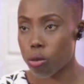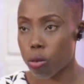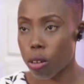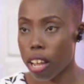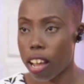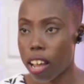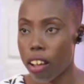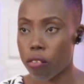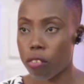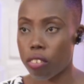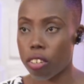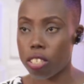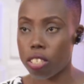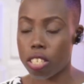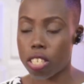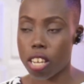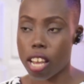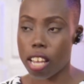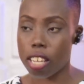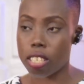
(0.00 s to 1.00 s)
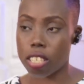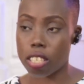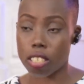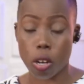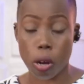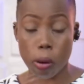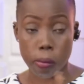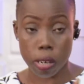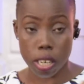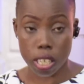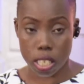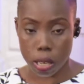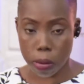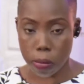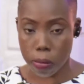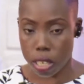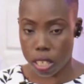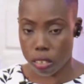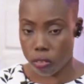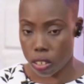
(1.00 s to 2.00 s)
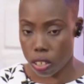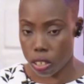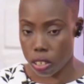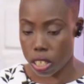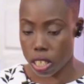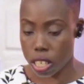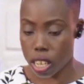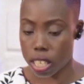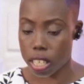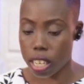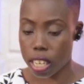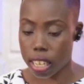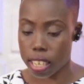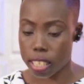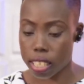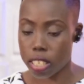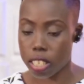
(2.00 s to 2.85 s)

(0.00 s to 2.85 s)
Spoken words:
we have volunteers, community-based volunteers, like I